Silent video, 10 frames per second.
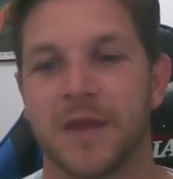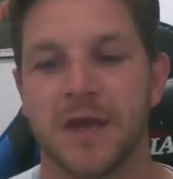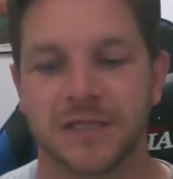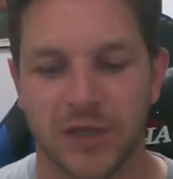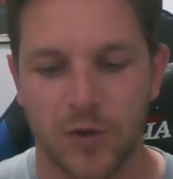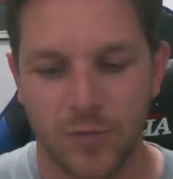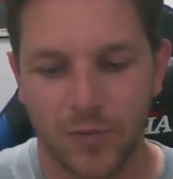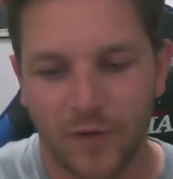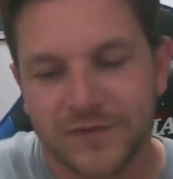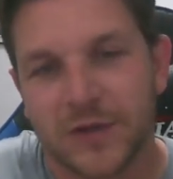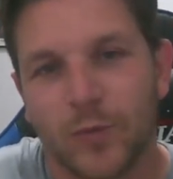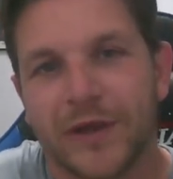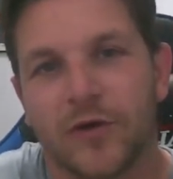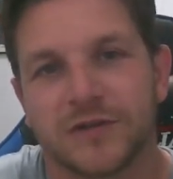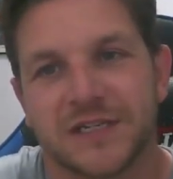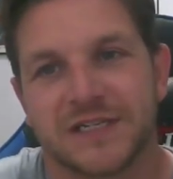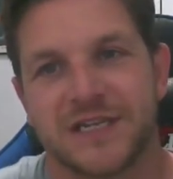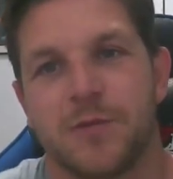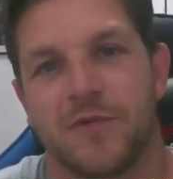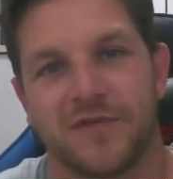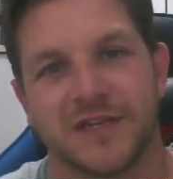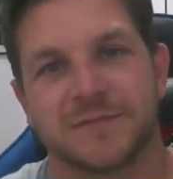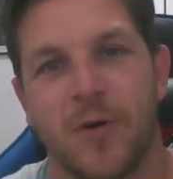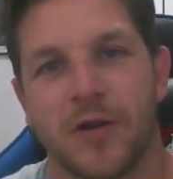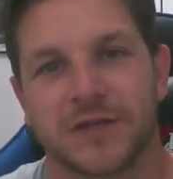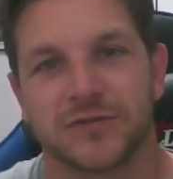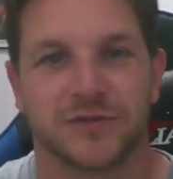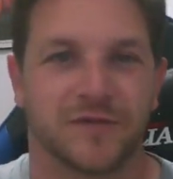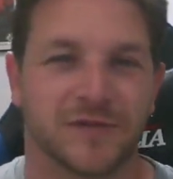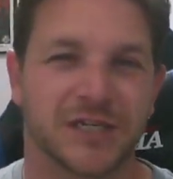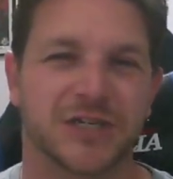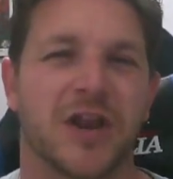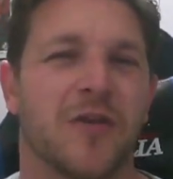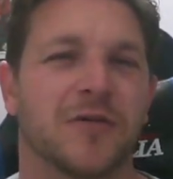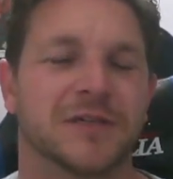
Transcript: So obviously we got to sit with this Spinosaurus for such a long